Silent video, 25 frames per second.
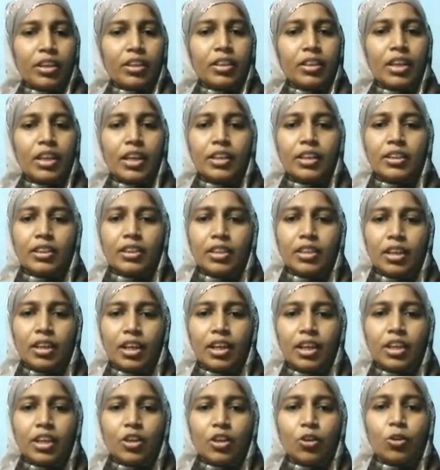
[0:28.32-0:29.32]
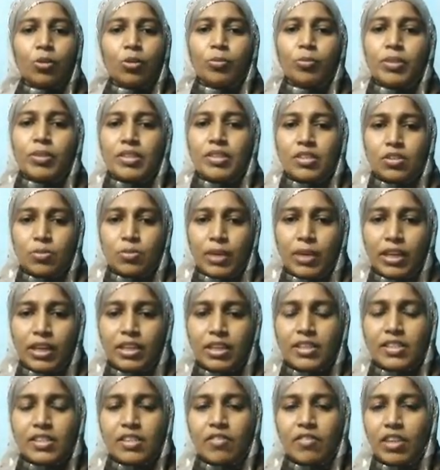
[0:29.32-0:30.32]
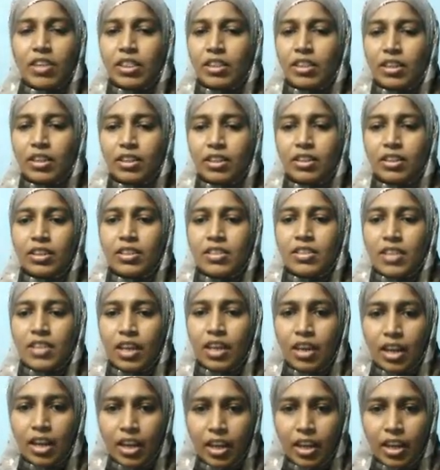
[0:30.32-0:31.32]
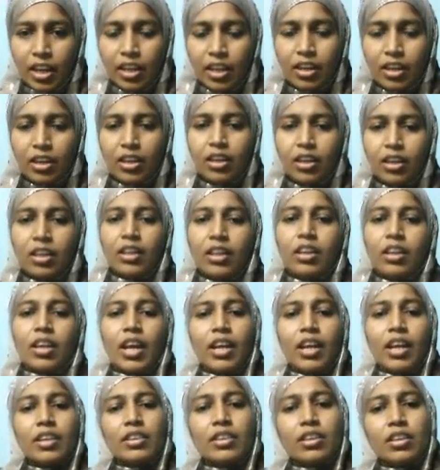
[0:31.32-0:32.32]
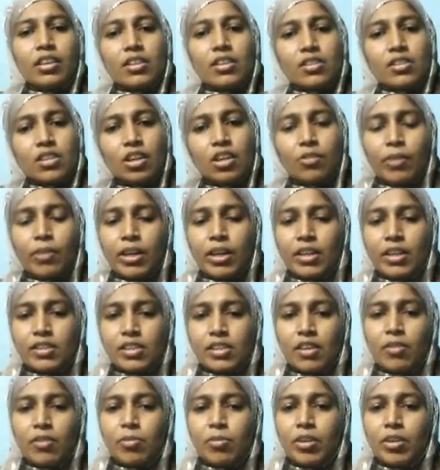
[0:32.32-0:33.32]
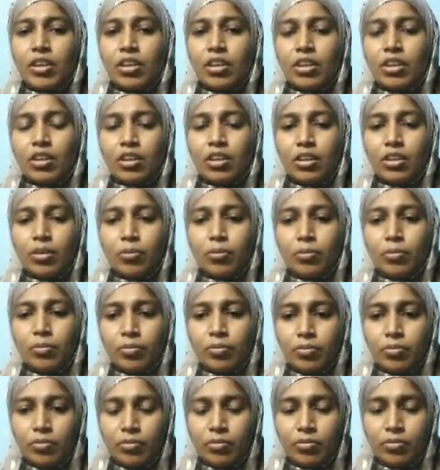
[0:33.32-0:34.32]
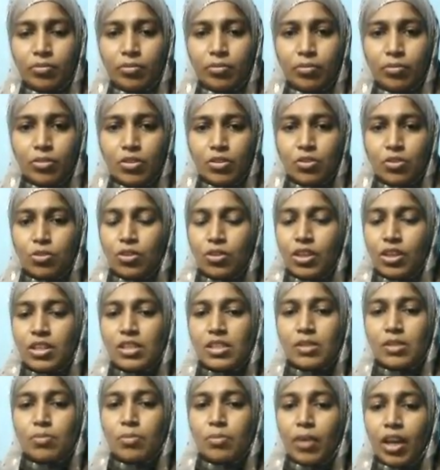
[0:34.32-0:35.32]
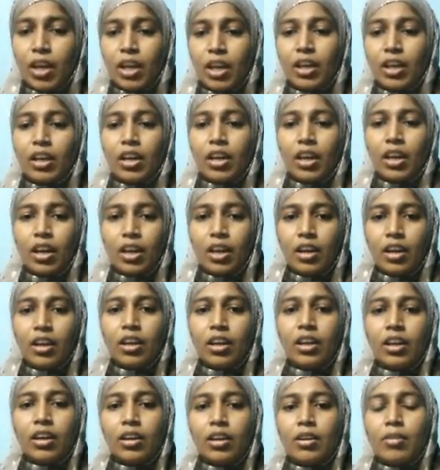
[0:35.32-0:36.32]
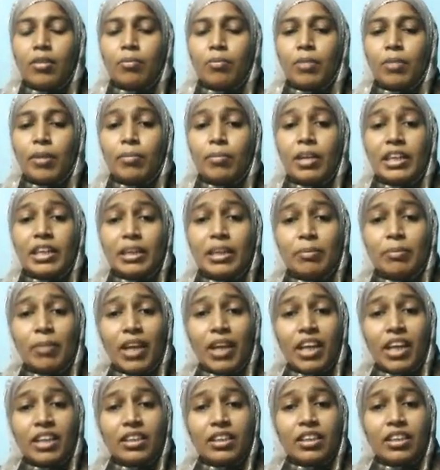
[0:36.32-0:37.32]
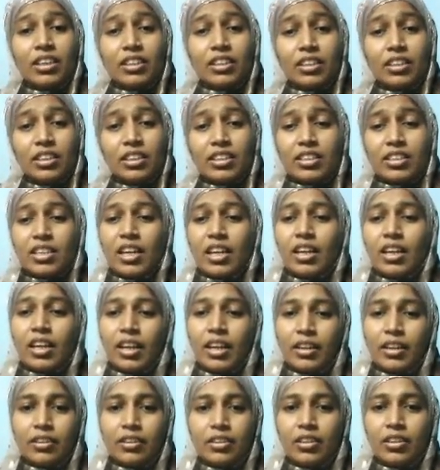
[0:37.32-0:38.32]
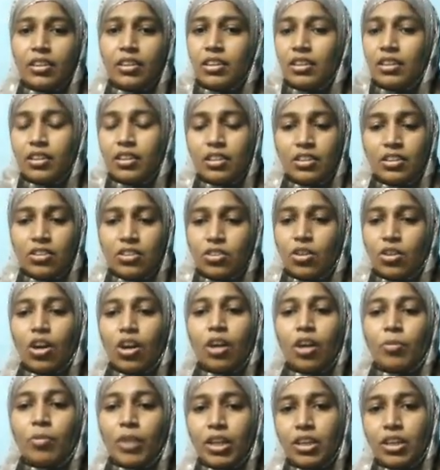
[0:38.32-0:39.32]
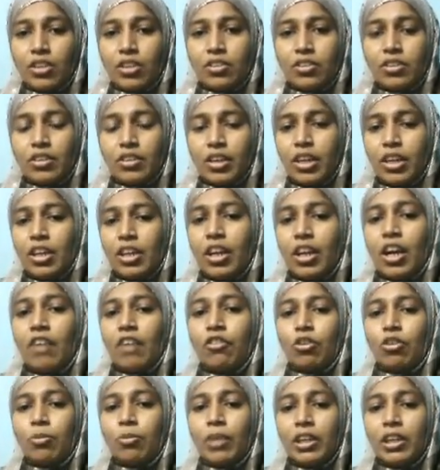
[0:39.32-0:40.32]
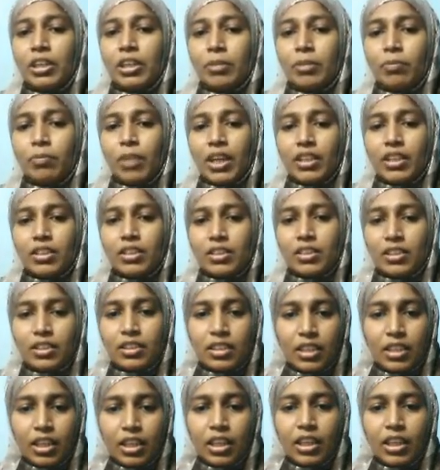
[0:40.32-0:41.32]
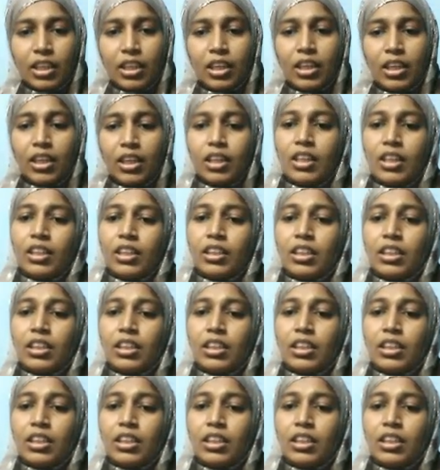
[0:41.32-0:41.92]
Then 3 cube is 27. 3 3s are 9. 9 3s are 27. Students make error by multiplying 3 3s are 9. It's wrong, my dear children. You have to multiply this 3